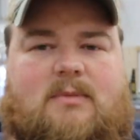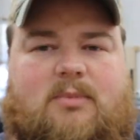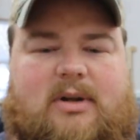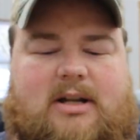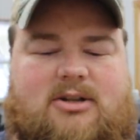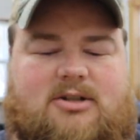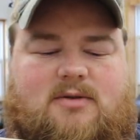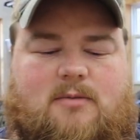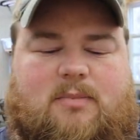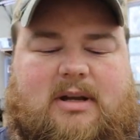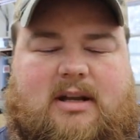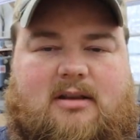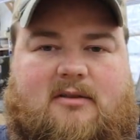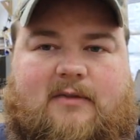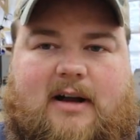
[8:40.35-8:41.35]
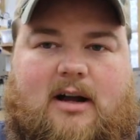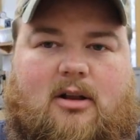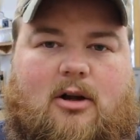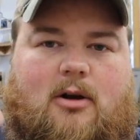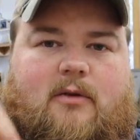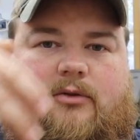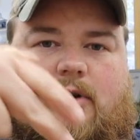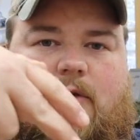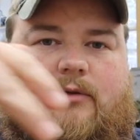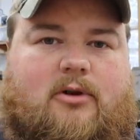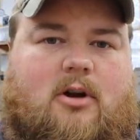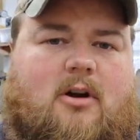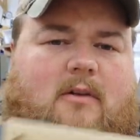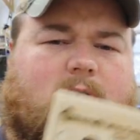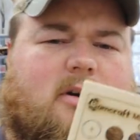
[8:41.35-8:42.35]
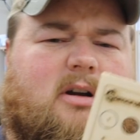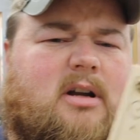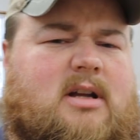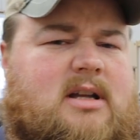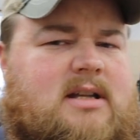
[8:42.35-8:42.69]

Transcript: but I just repeated the file over and over and over.